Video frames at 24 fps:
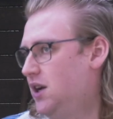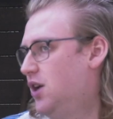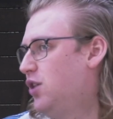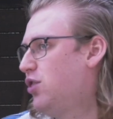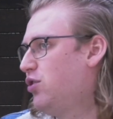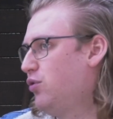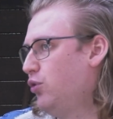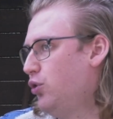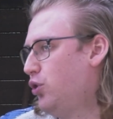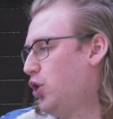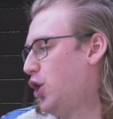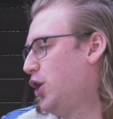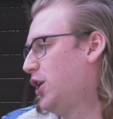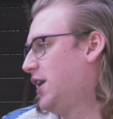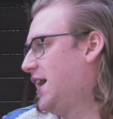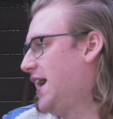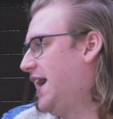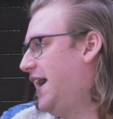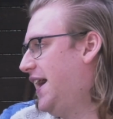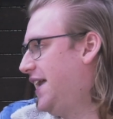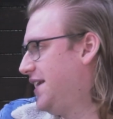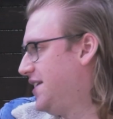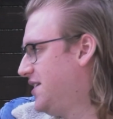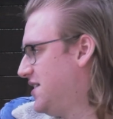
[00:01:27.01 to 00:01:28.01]
through her
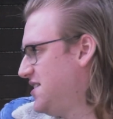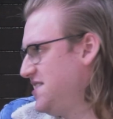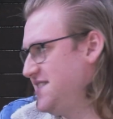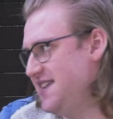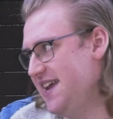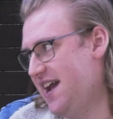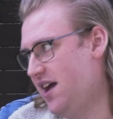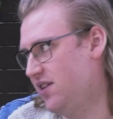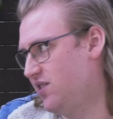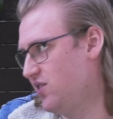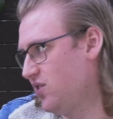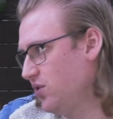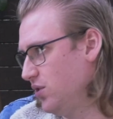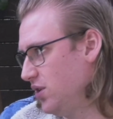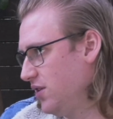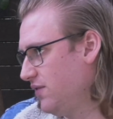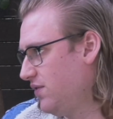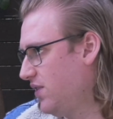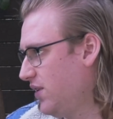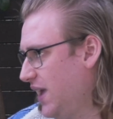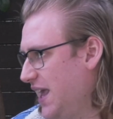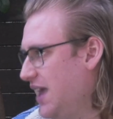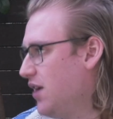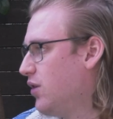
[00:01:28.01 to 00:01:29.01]
garden and down sort
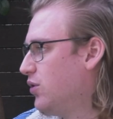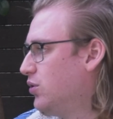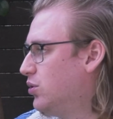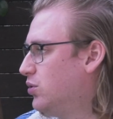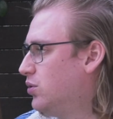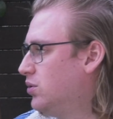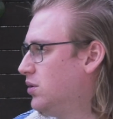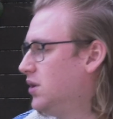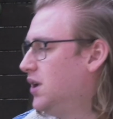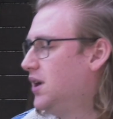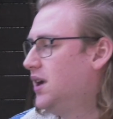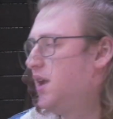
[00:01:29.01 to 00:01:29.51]
of the hill.